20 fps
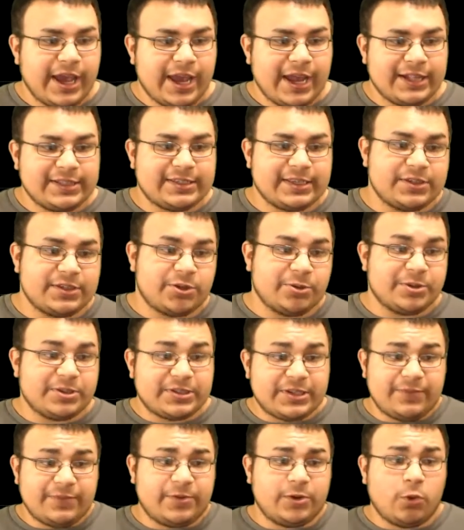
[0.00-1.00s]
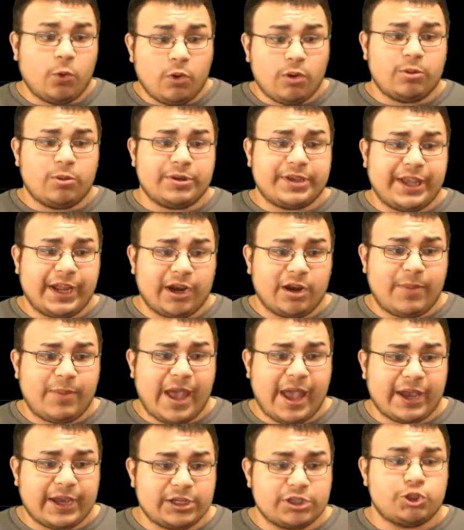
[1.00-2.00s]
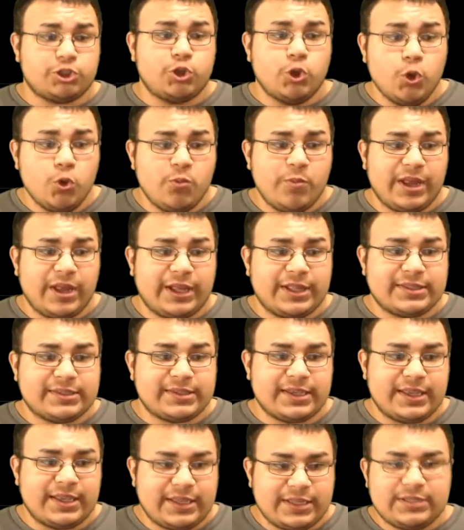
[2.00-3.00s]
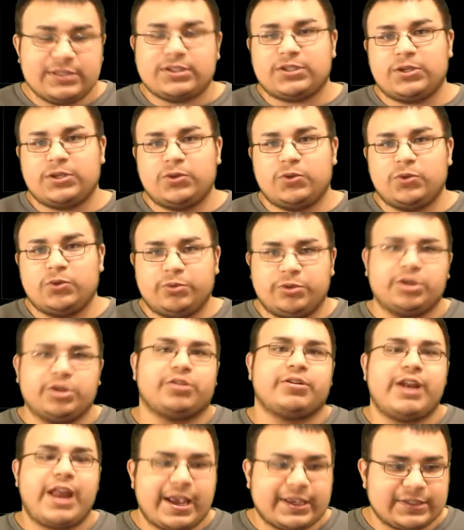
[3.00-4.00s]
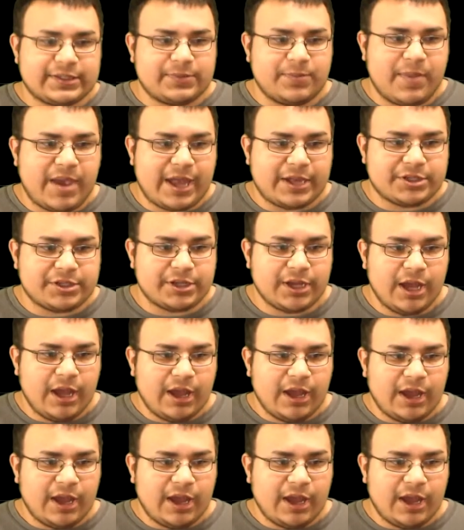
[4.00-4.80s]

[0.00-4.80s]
it says you receive an orbital care package 2 minutes into your next match,